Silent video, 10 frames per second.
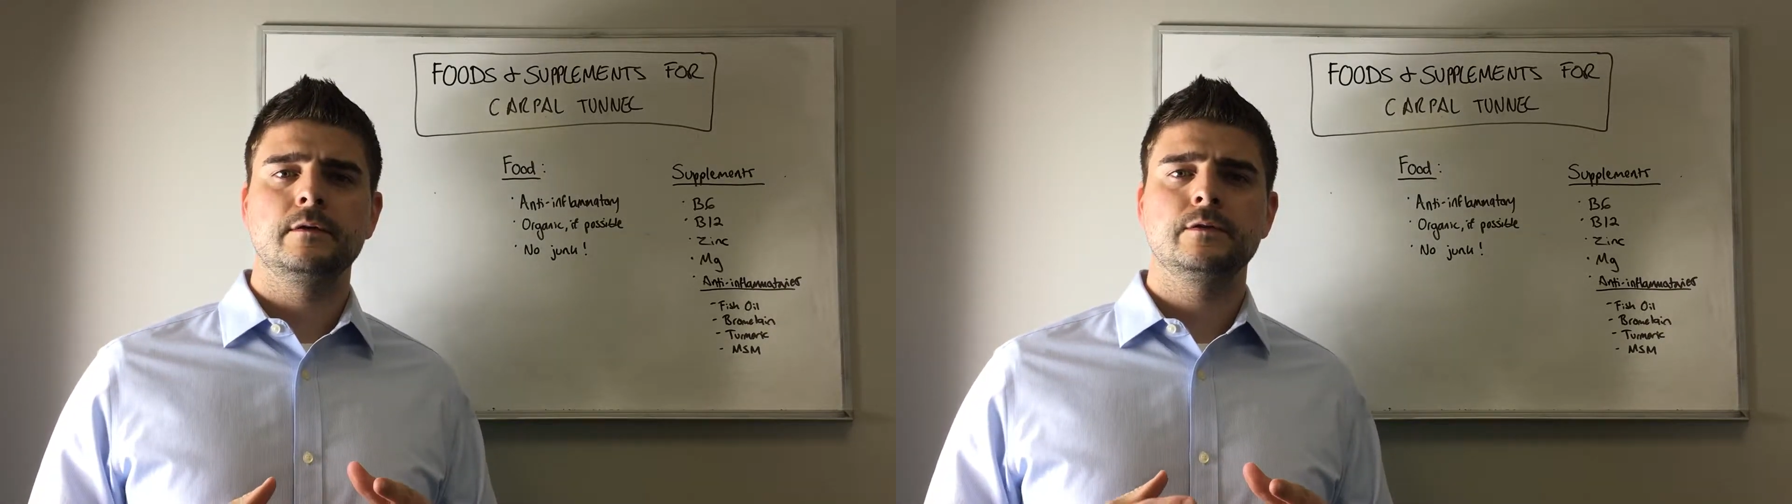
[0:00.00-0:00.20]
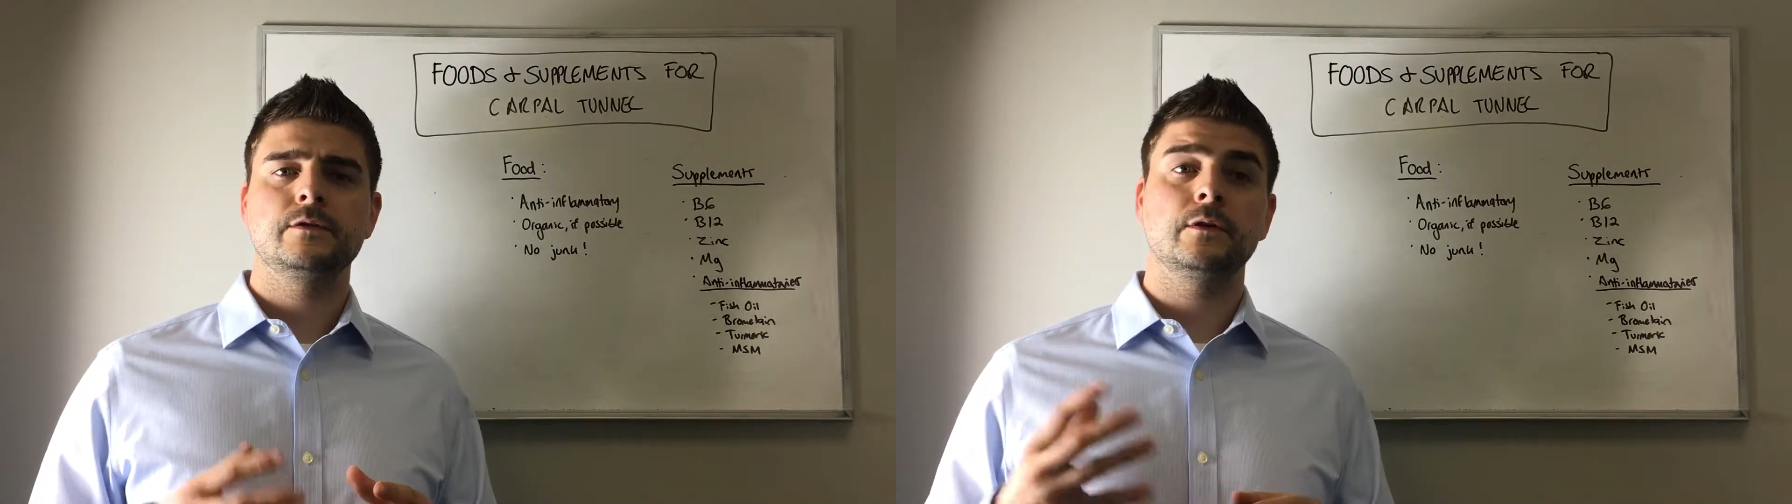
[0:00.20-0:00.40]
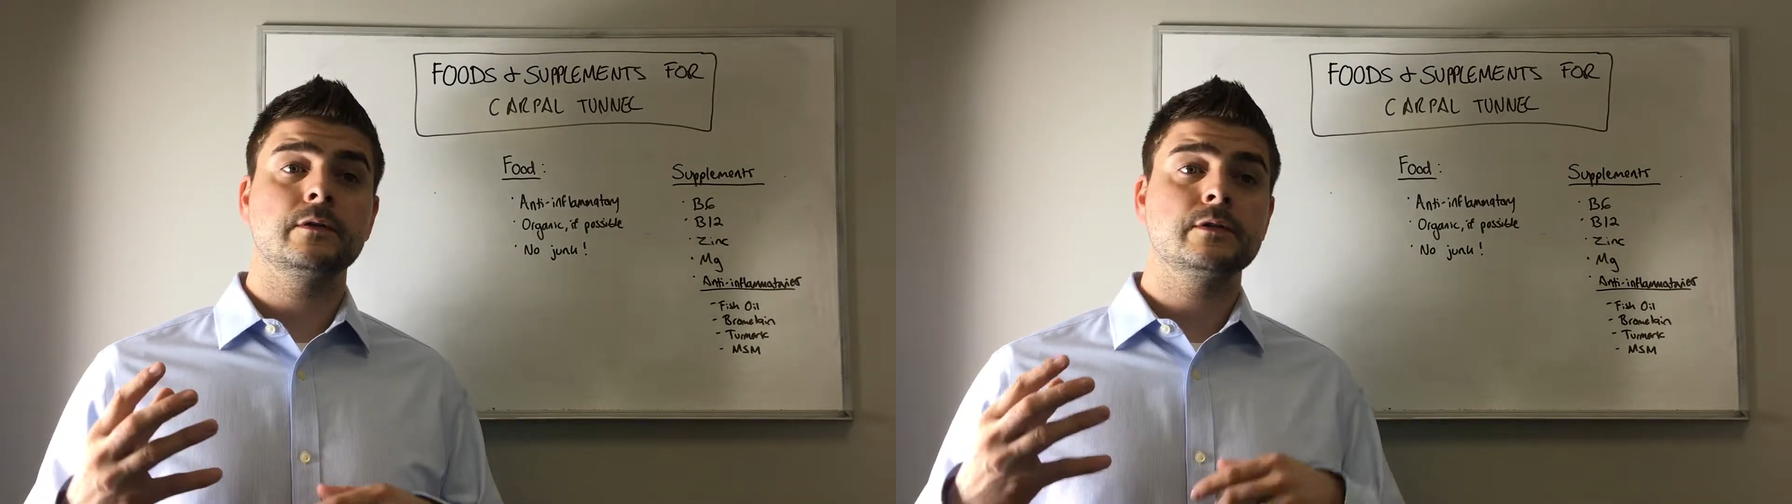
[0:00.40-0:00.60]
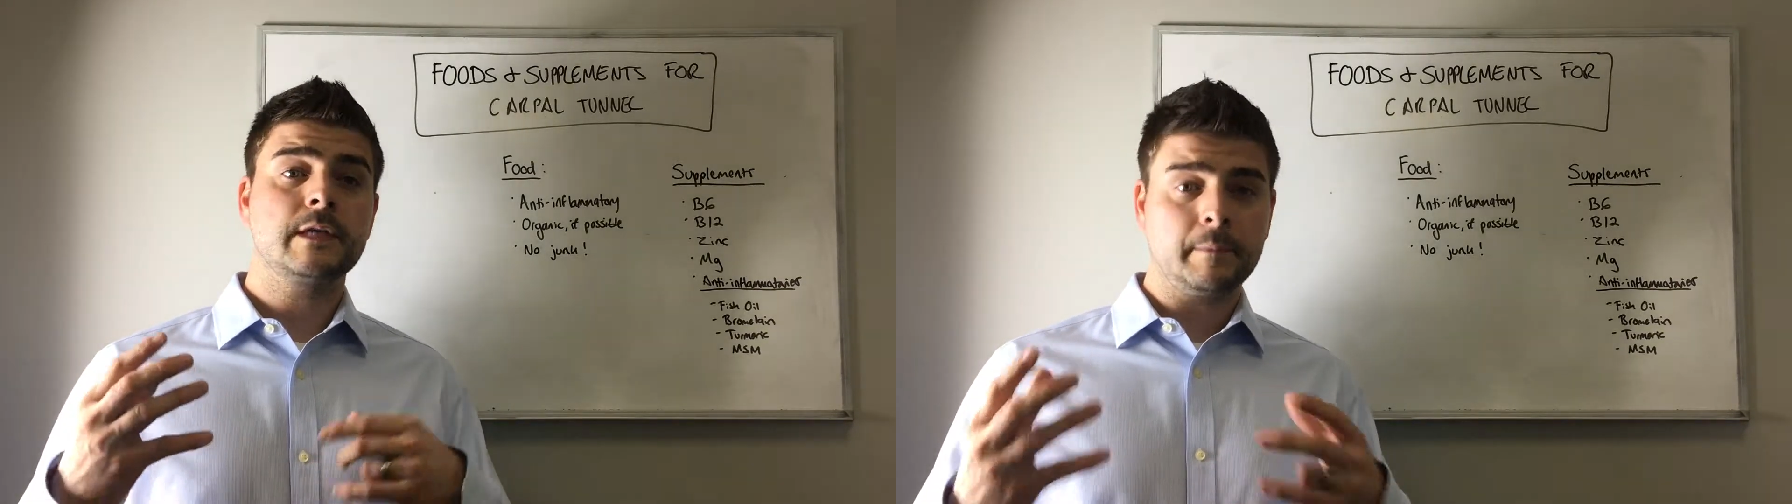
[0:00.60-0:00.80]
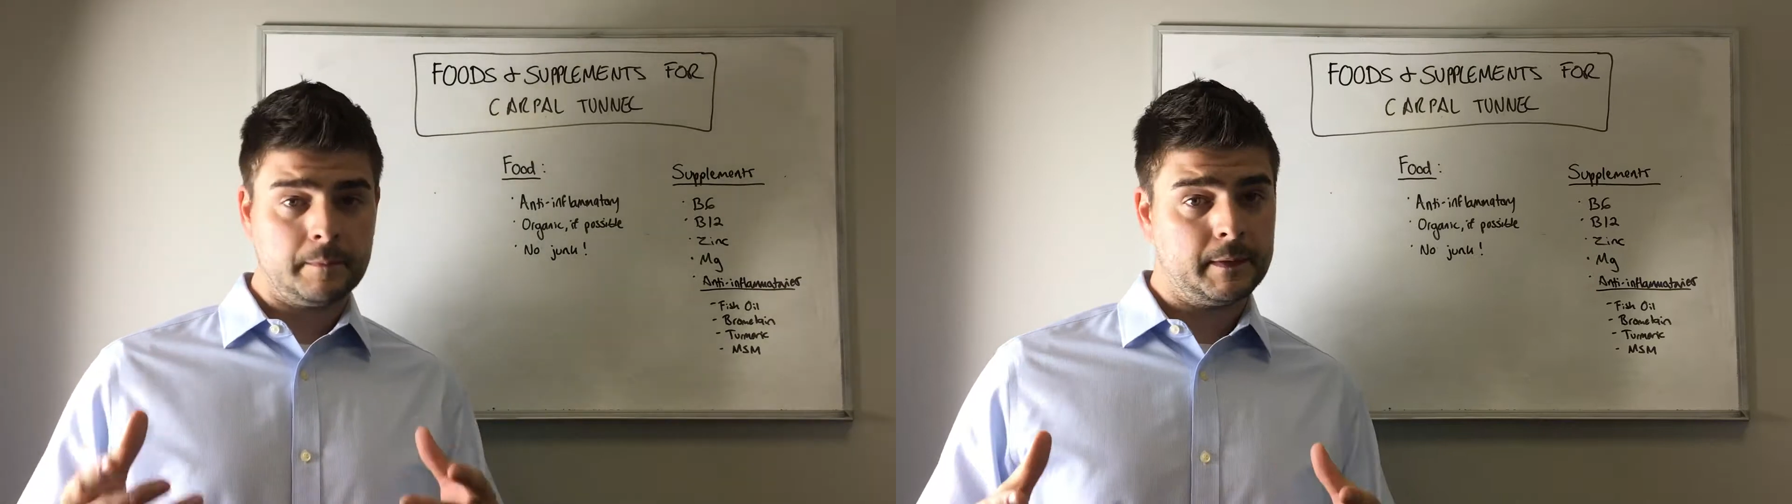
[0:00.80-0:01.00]
certain
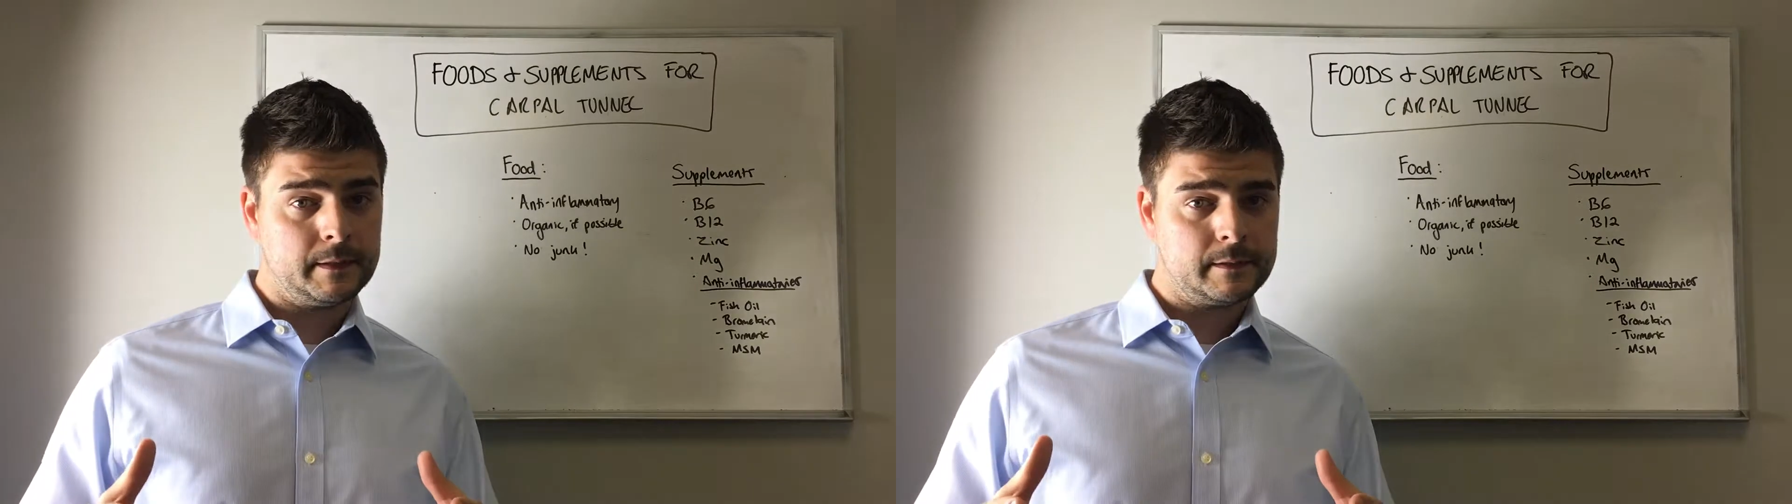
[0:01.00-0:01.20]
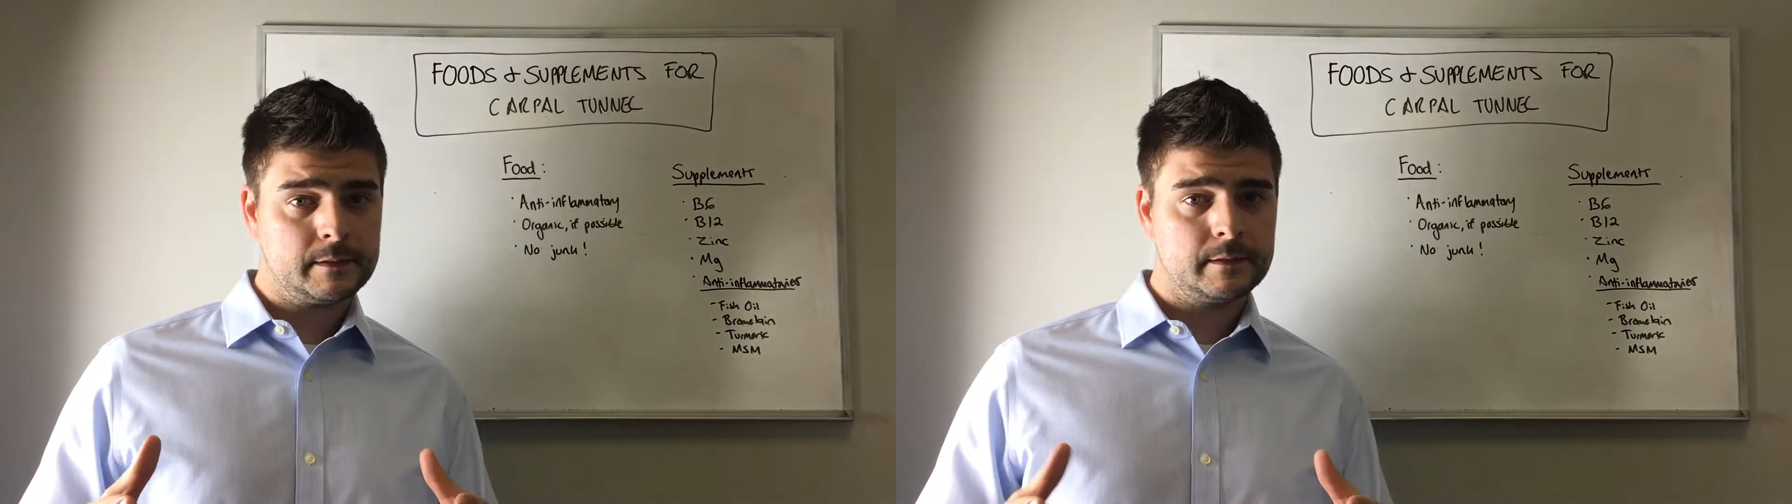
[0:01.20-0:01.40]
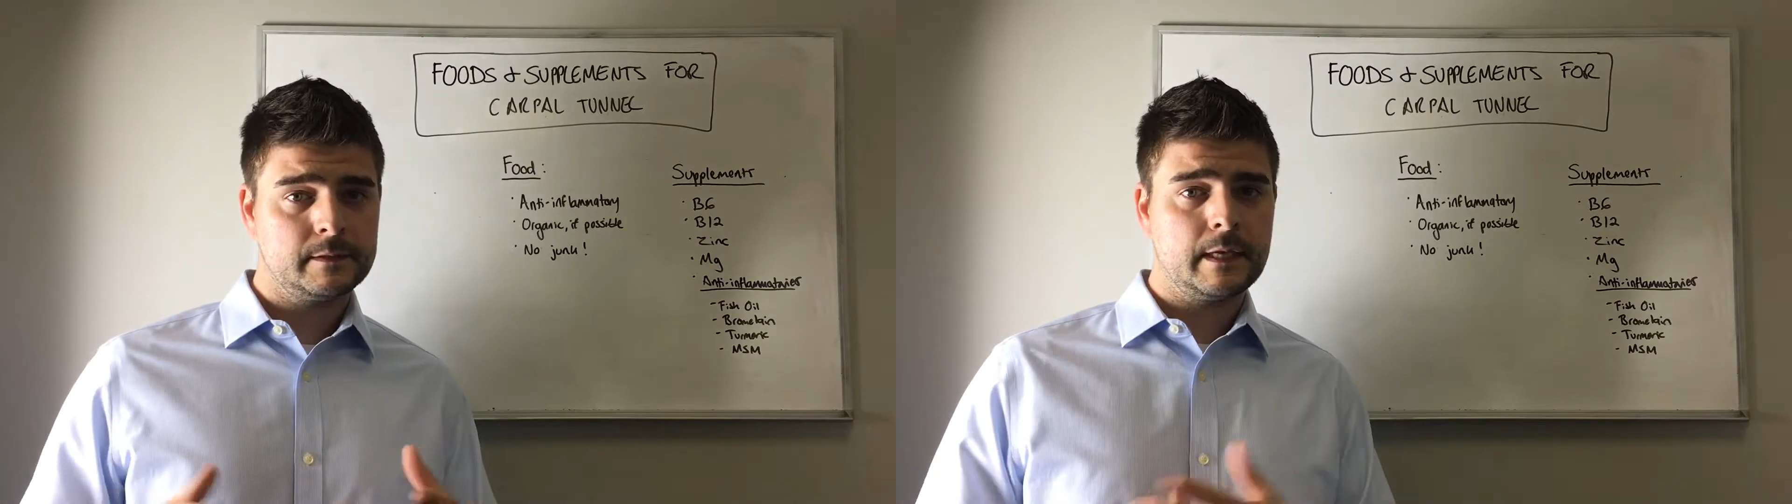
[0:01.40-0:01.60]
supplements